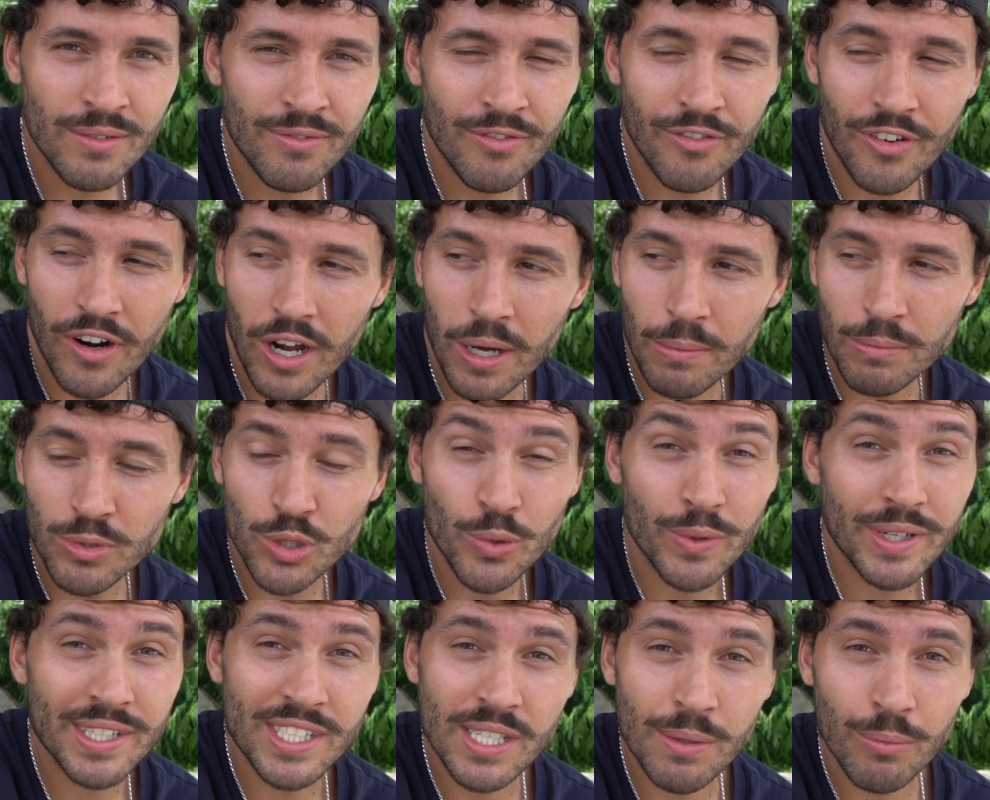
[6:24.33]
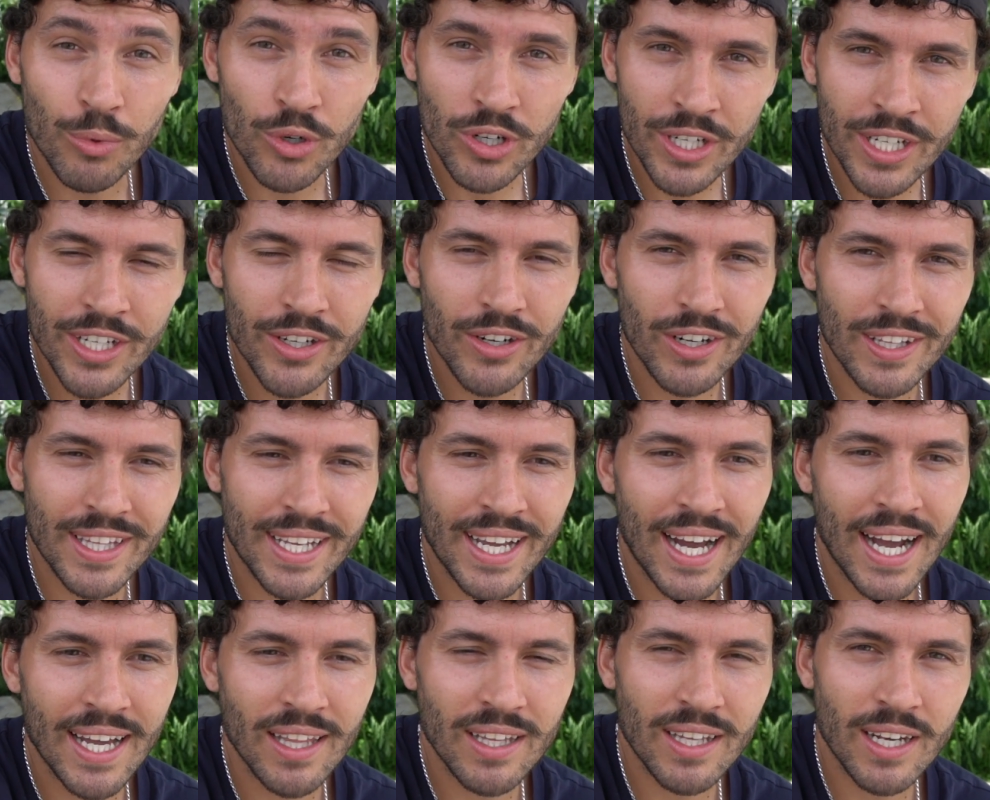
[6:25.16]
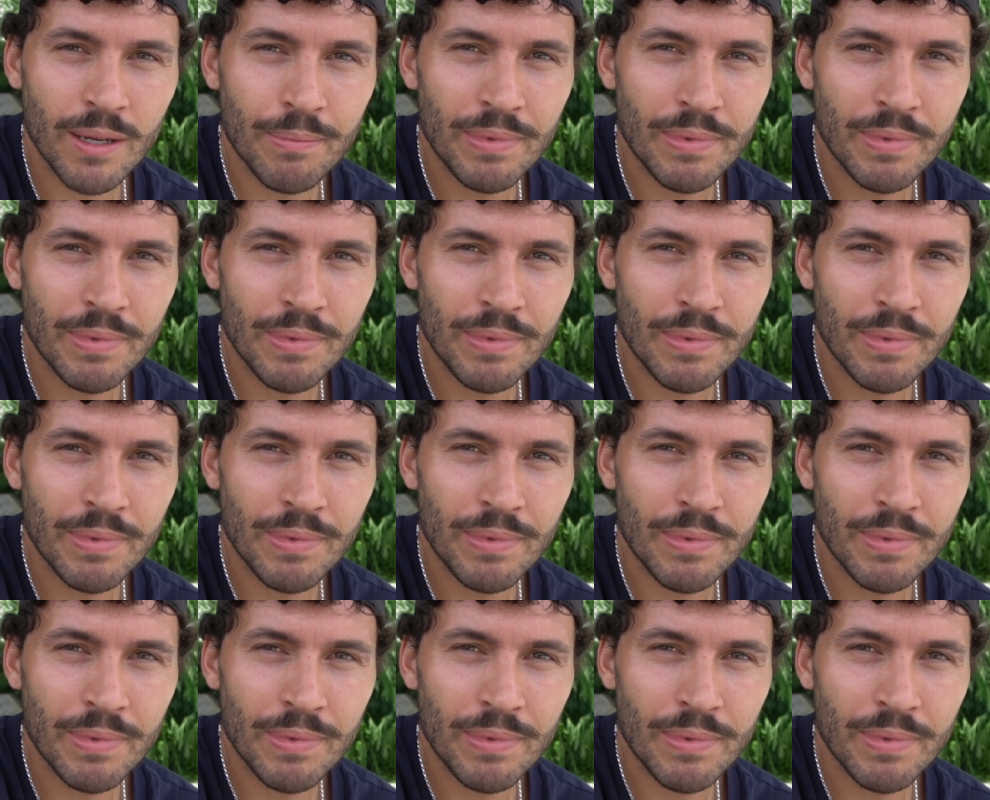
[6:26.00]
from doing some work here on the island.